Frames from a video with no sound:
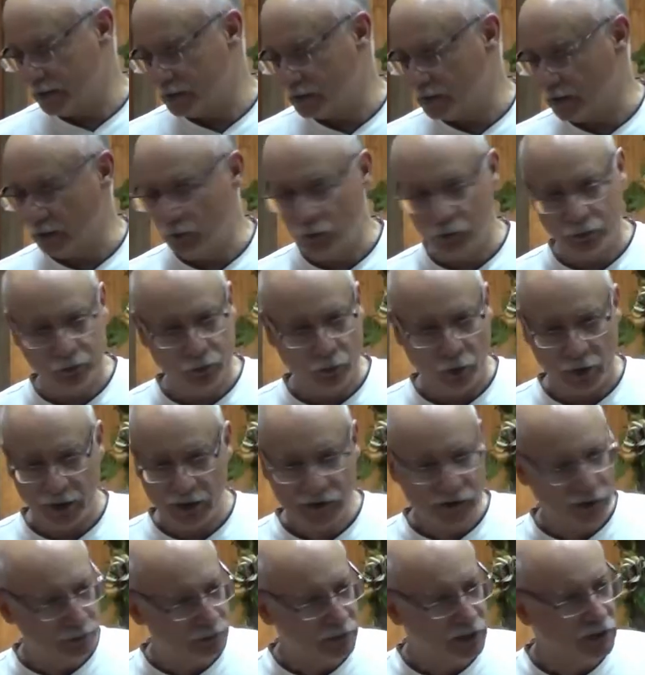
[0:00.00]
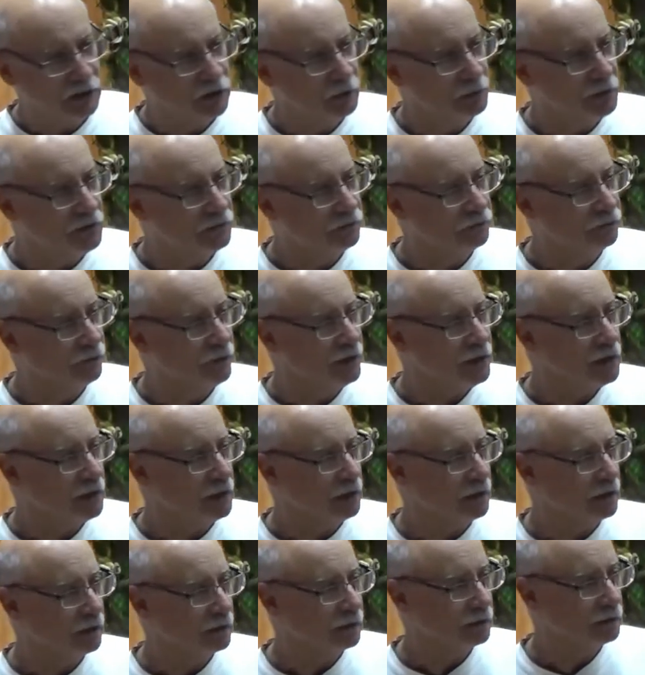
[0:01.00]
said, what does it mean to be
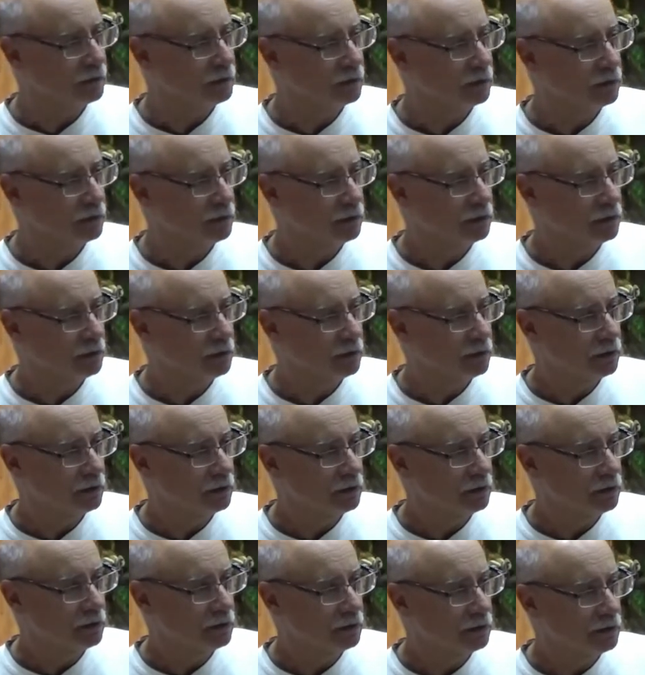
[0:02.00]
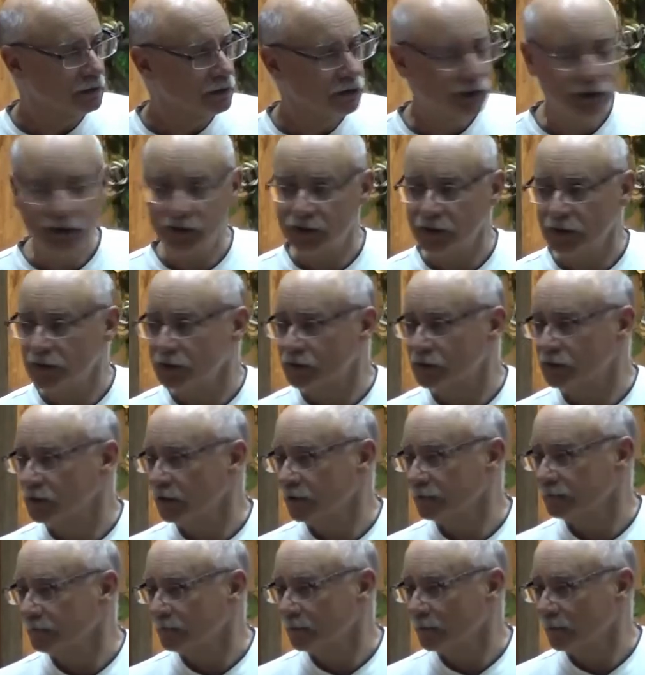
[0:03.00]
free? She says,
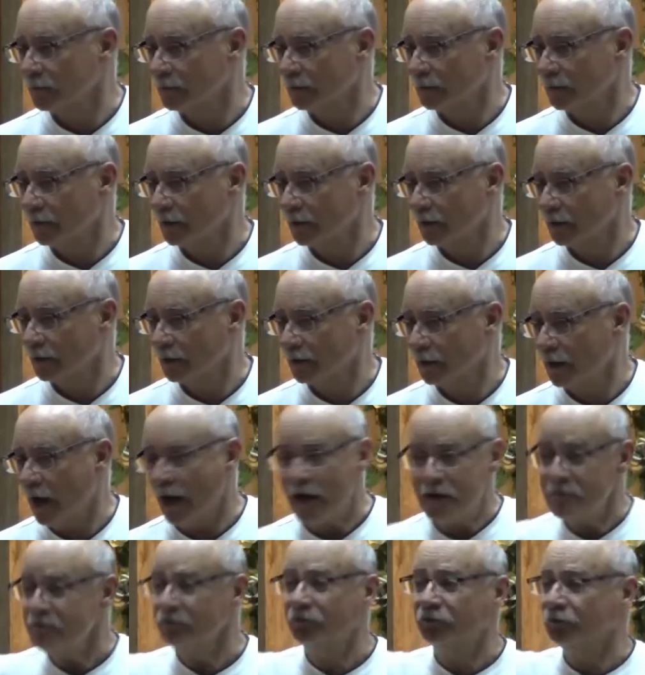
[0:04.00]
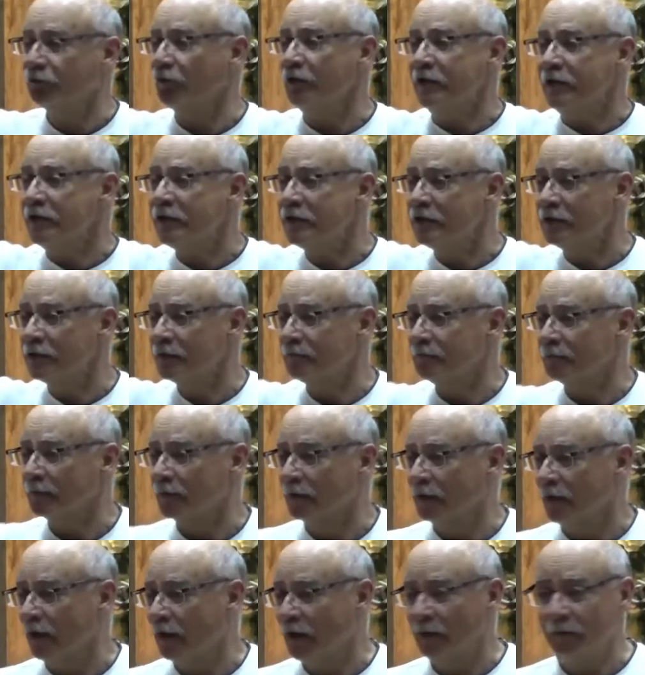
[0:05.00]
I'm free
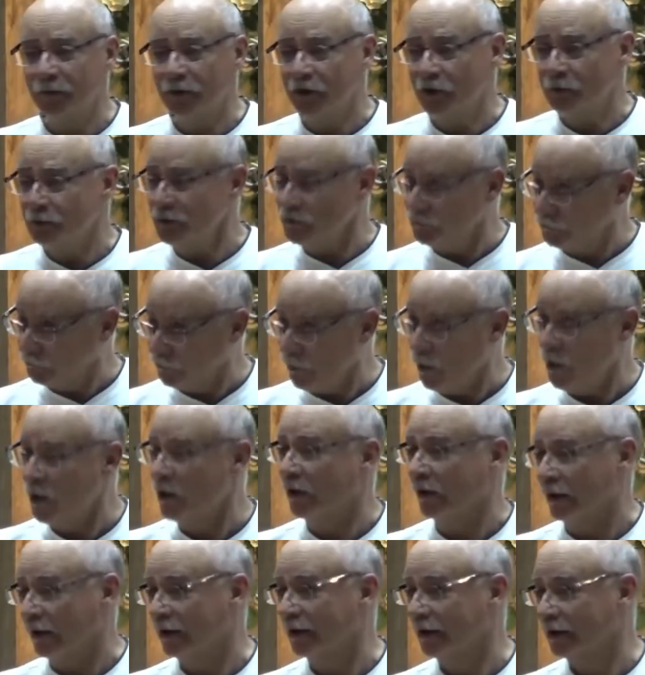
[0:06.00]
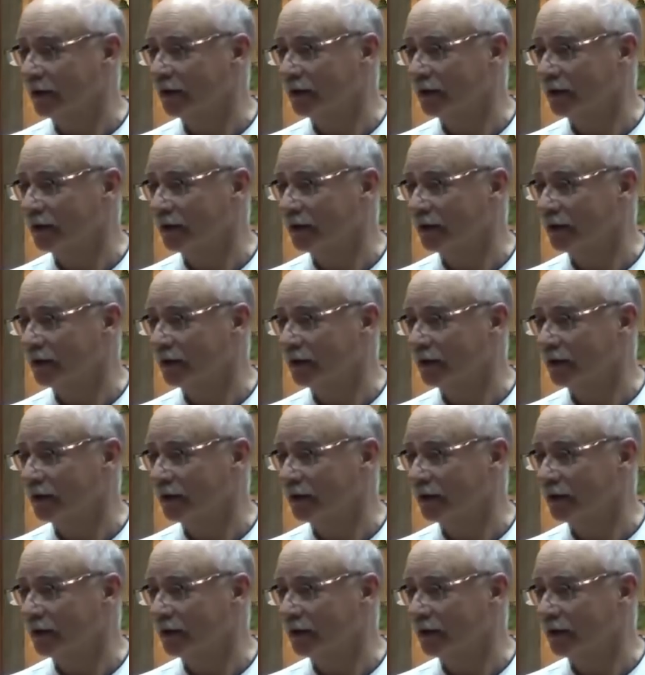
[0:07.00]
and I'm going to be four.